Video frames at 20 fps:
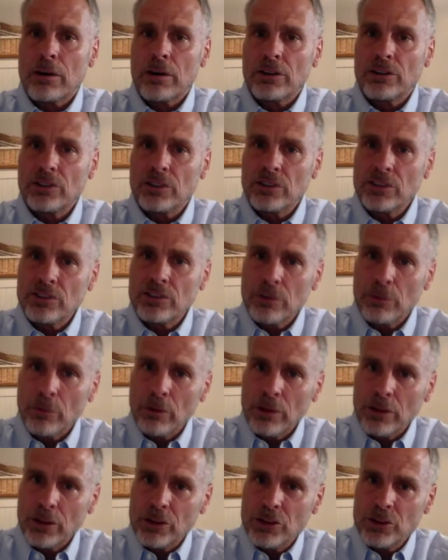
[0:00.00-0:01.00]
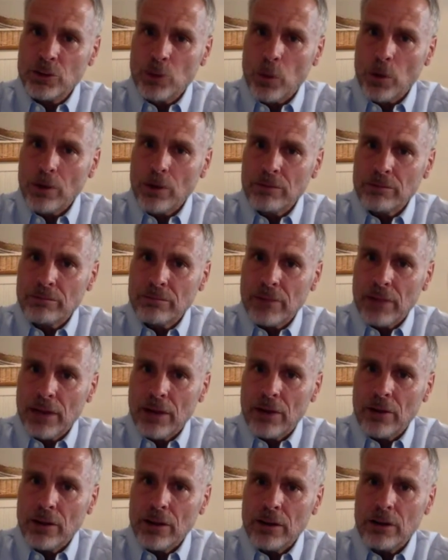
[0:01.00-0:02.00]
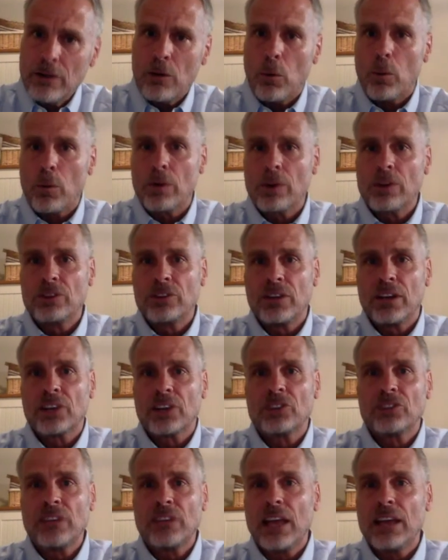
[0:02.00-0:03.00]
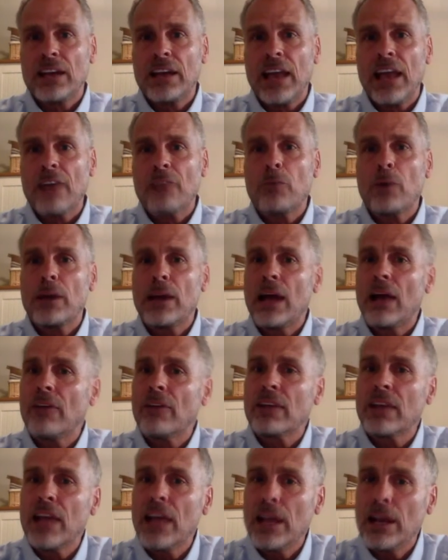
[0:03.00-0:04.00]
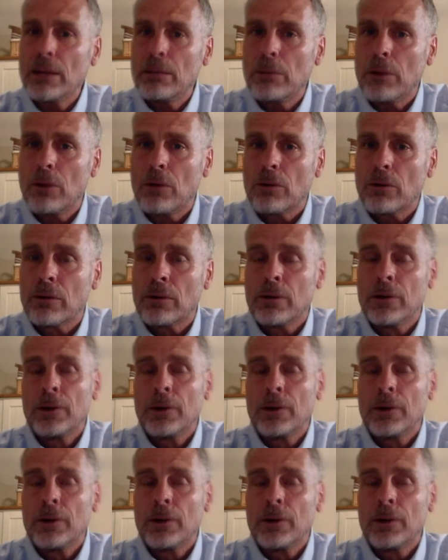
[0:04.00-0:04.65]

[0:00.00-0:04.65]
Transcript: Is it just a really short area, or does it extend halfway down the cannon bone?